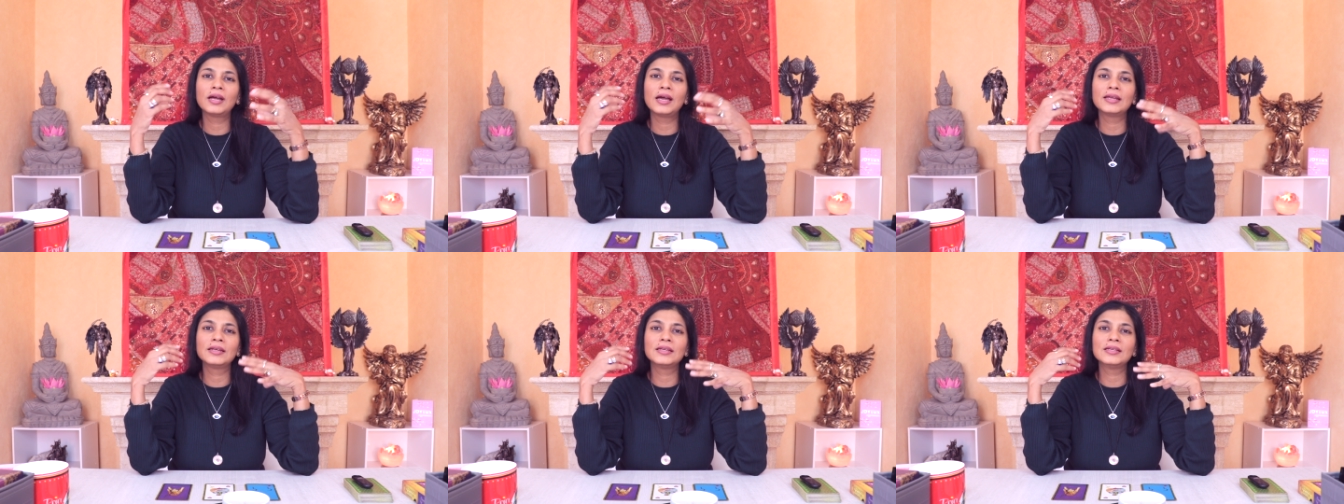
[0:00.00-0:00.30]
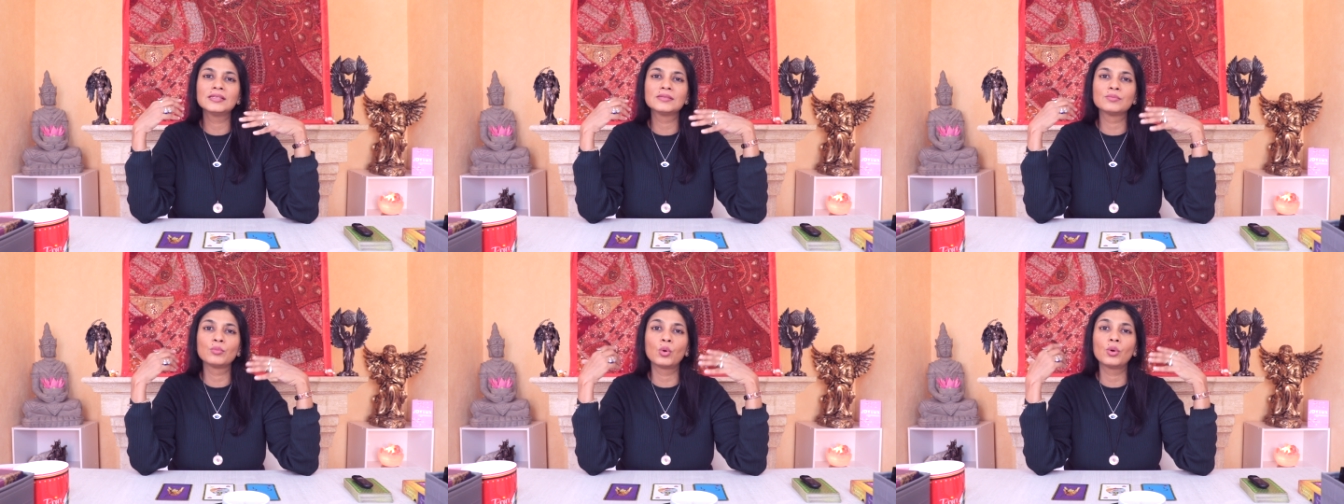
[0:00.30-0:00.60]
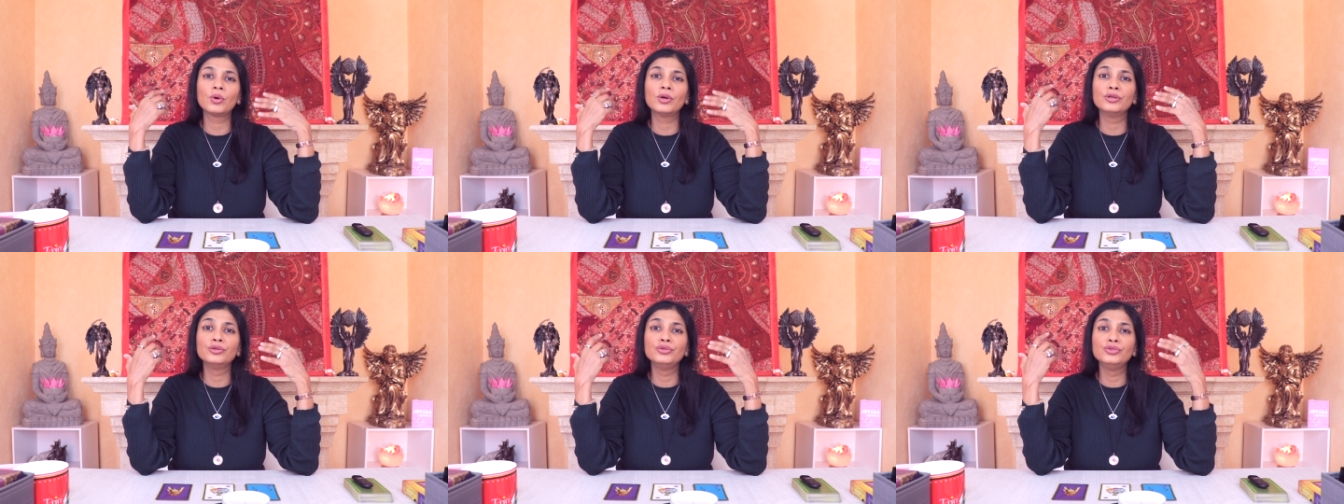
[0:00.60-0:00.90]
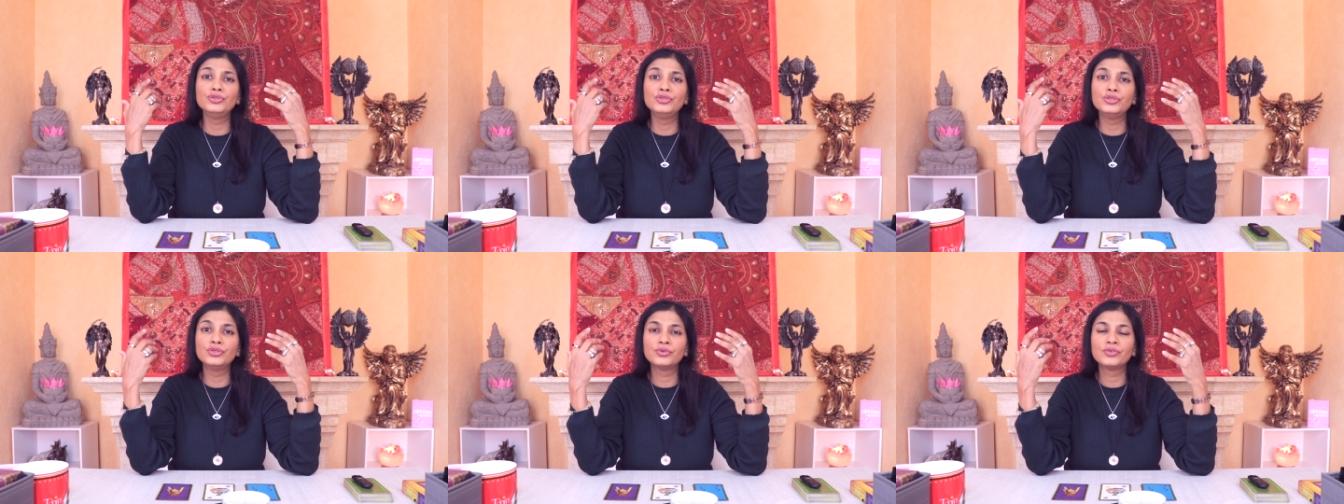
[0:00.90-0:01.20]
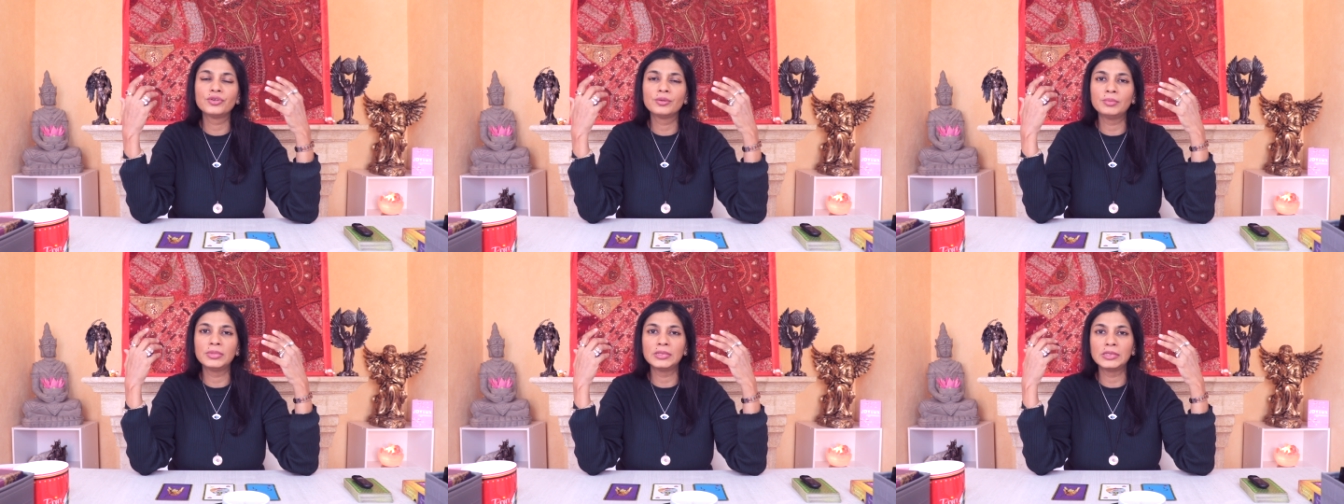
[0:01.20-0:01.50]
and is more
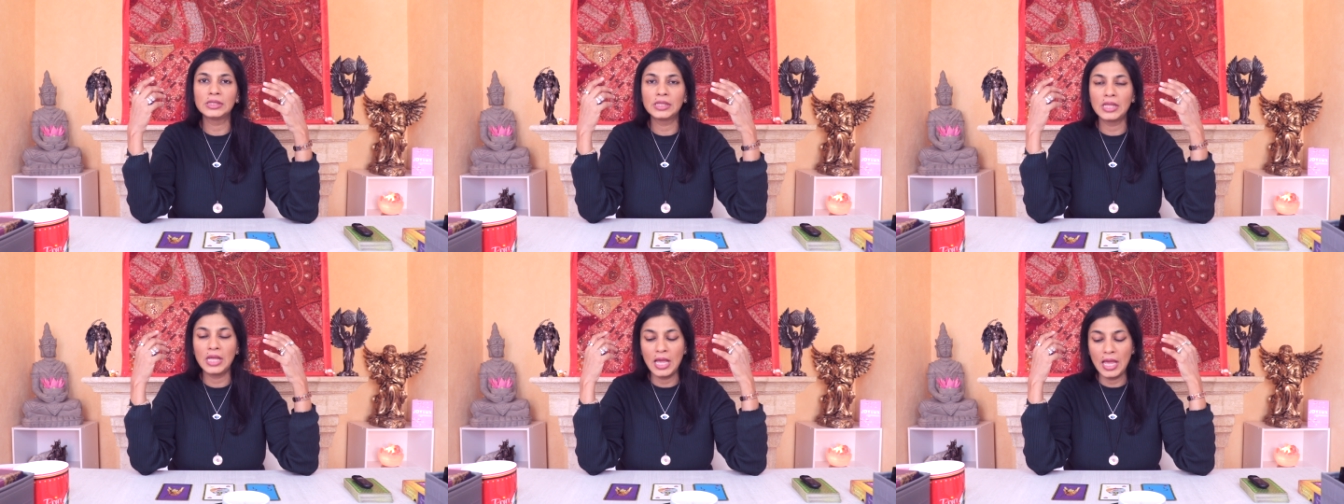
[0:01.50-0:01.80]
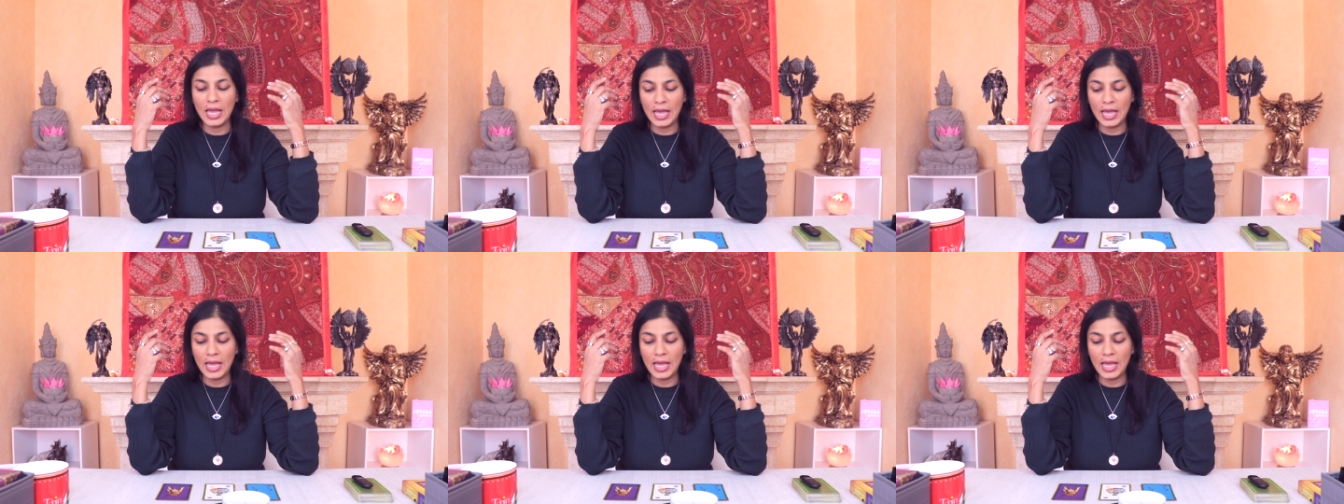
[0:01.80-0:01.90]
durable.